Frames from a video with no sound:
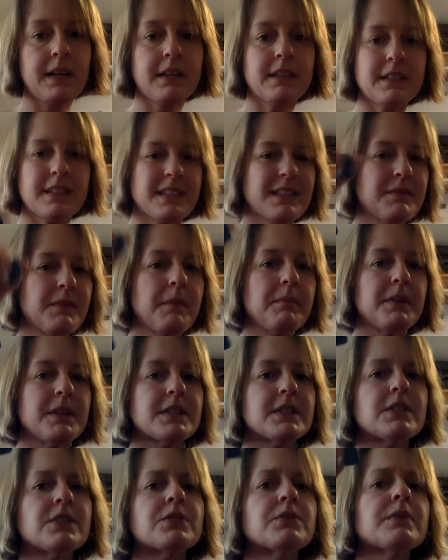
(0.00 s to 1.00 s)
because remember,
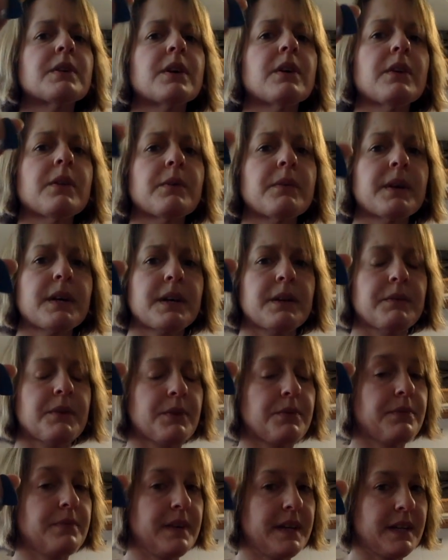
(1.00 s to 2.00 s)
this is doing all the work of your
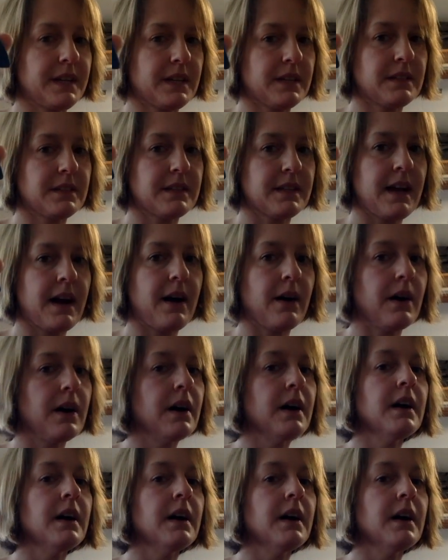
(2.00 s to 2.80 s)
fingers now.